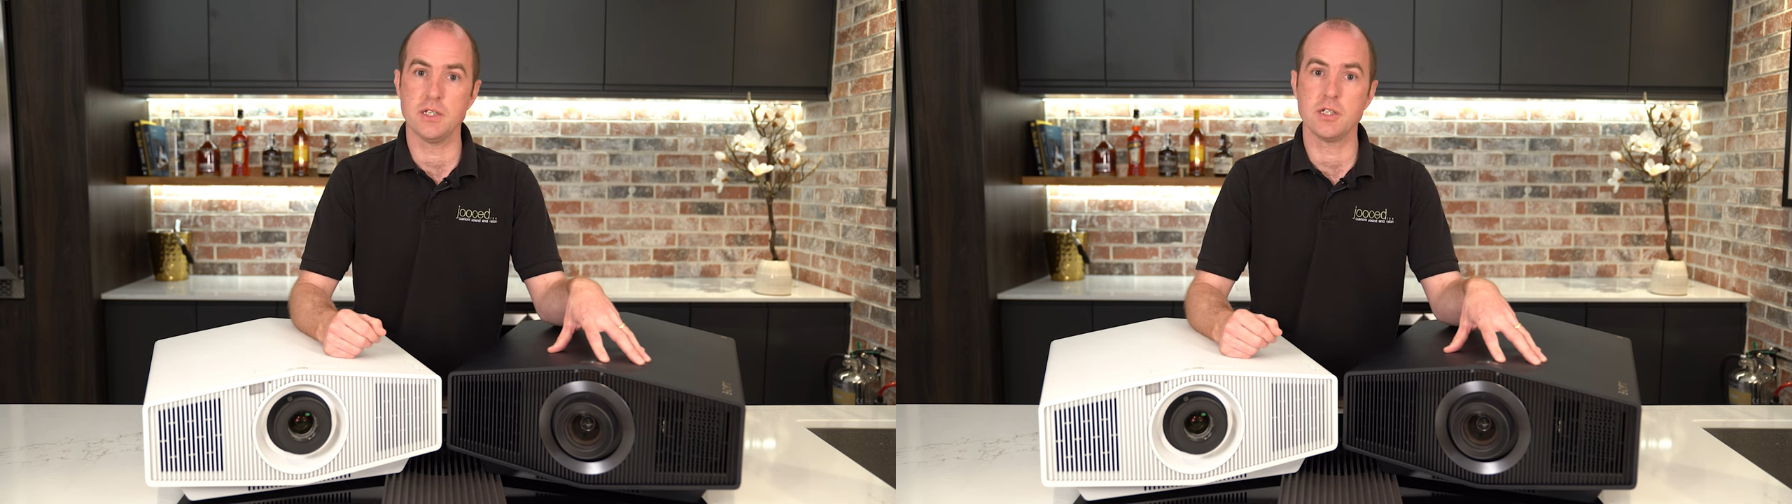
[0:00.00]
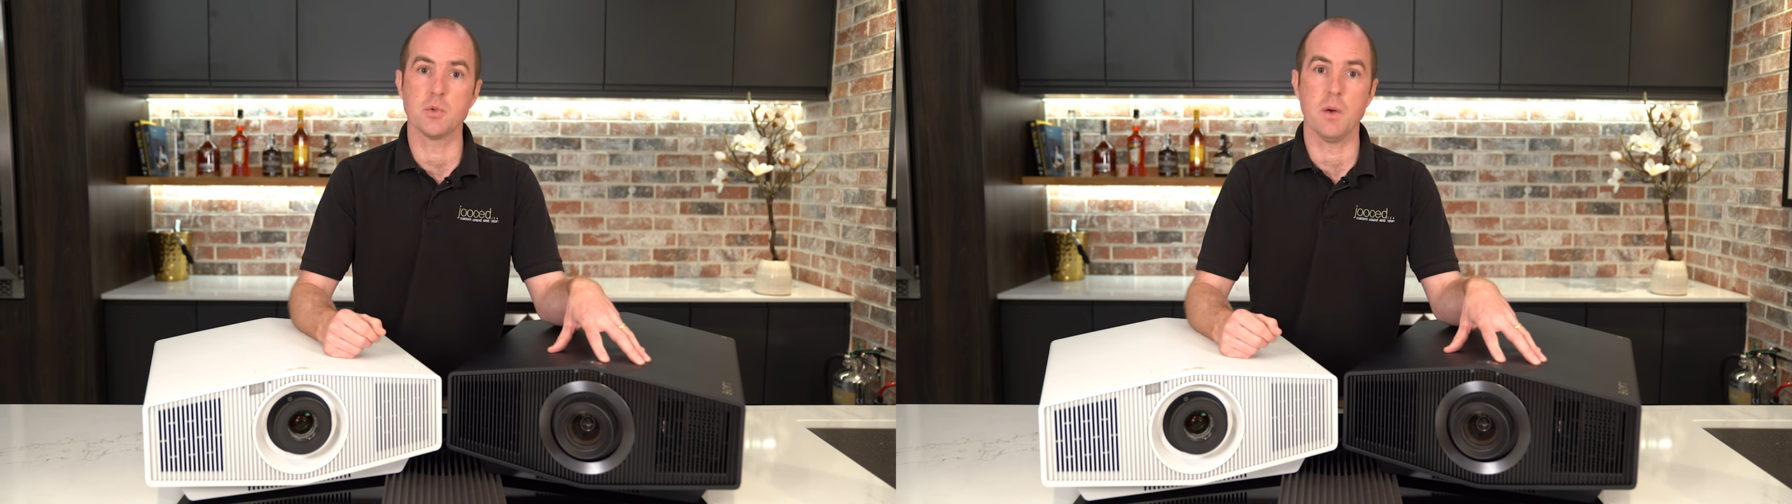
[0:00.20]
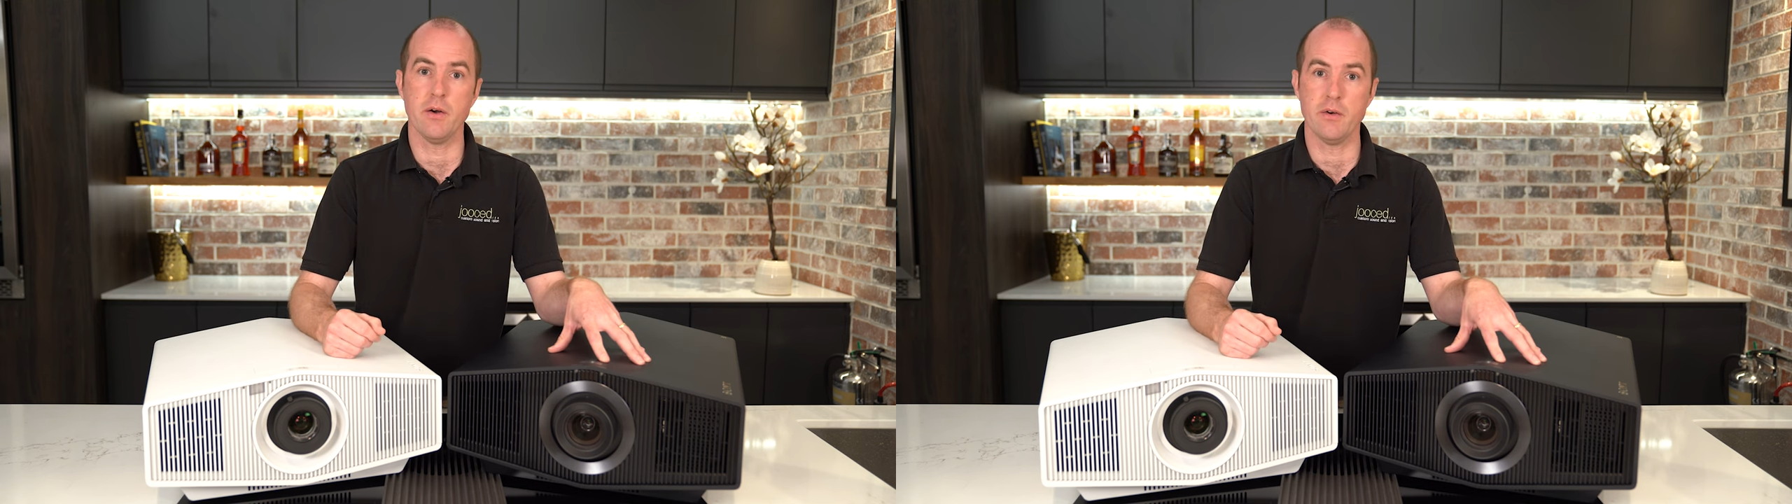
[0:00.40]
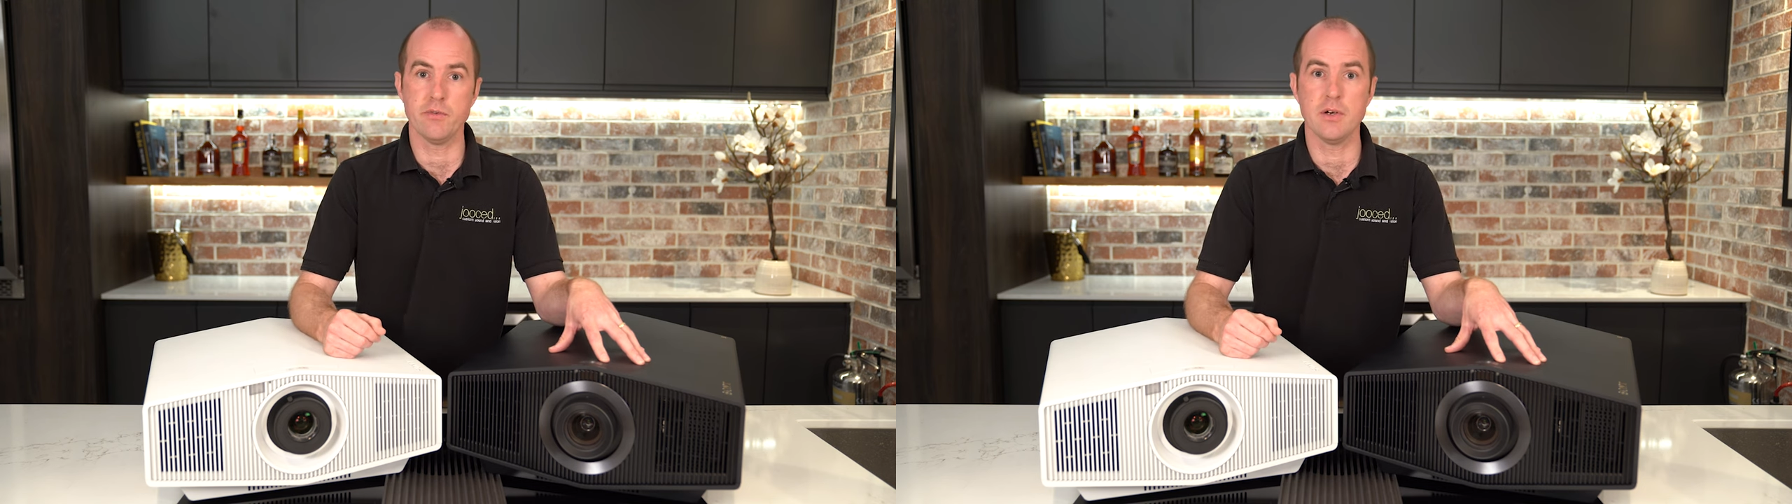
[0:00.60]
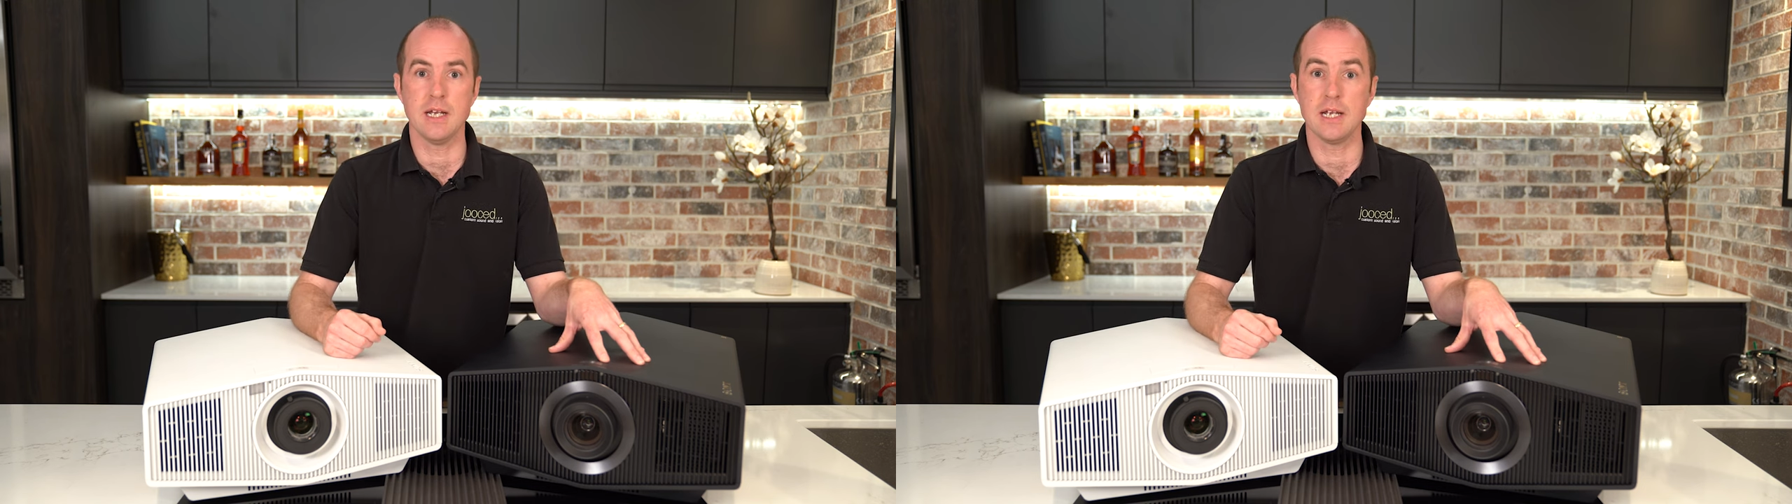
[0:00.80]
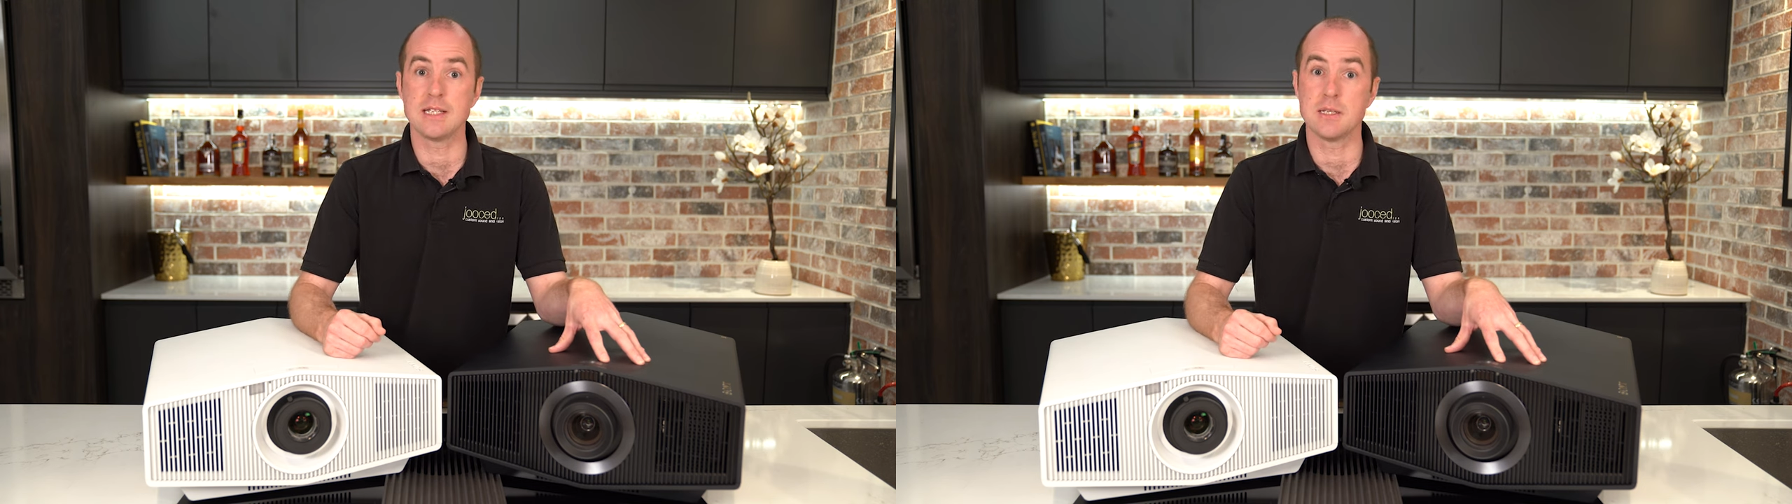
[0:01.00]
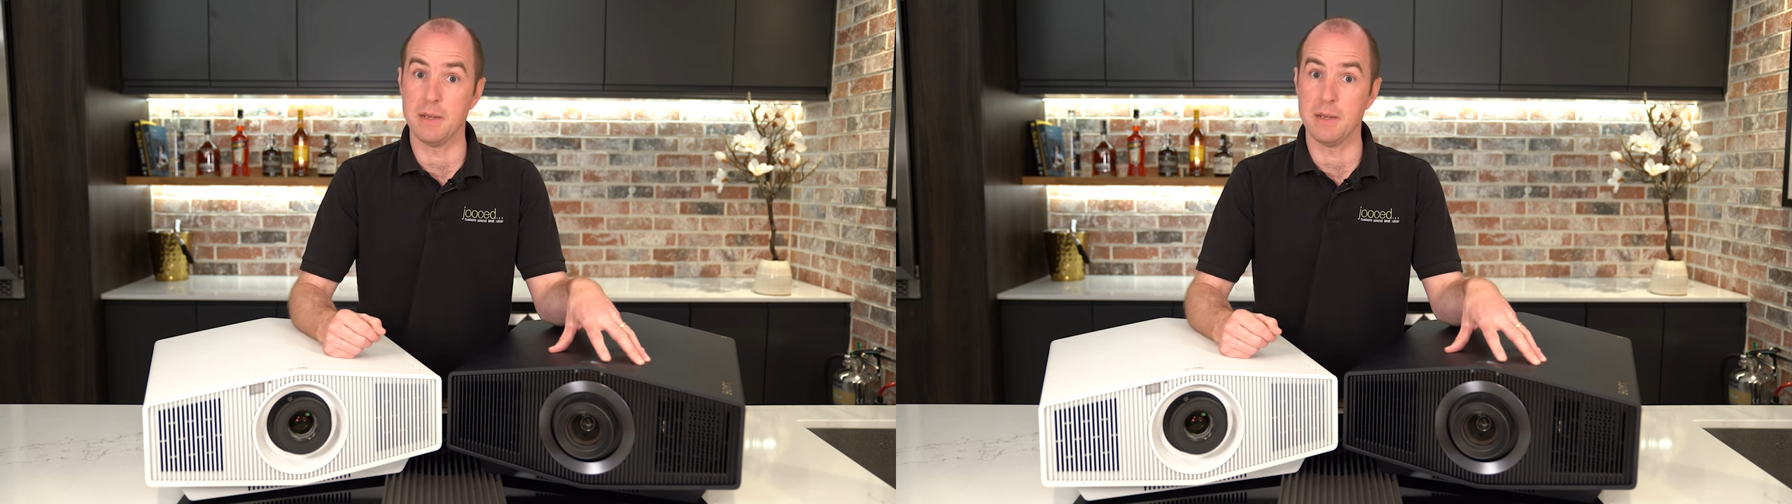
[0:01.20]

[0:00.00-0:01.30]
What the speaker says: it to wherever it needs to